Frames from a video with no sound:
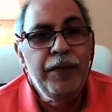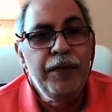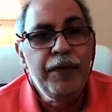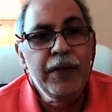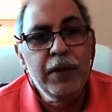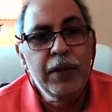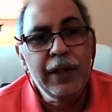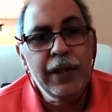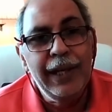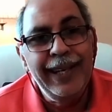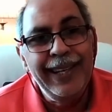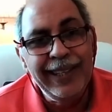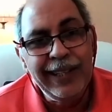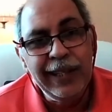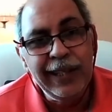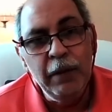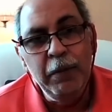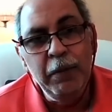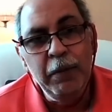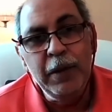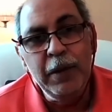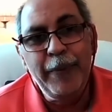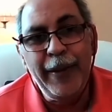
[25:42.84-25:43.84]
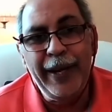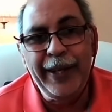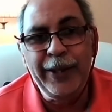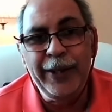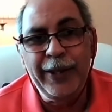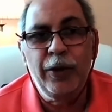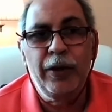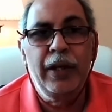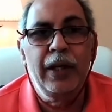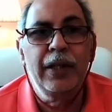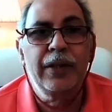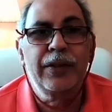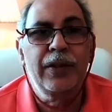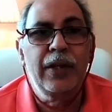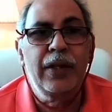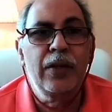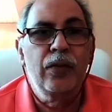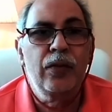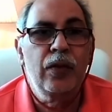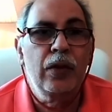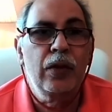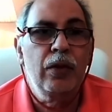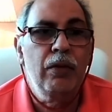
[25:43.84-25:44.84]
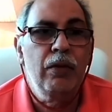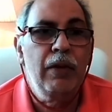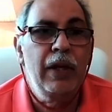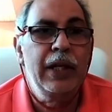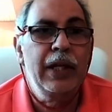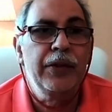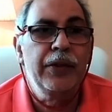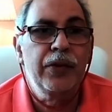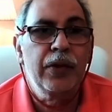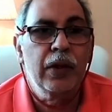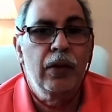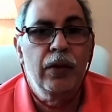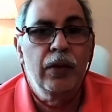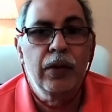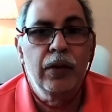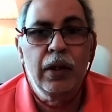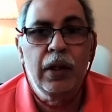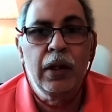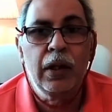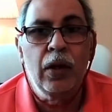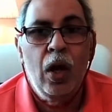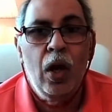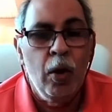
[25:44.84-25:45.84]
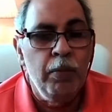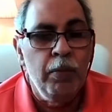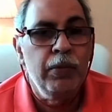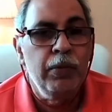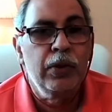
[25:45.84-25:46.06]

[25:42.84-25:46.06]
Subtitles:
is a little bit better in a sense that you're releasing on the home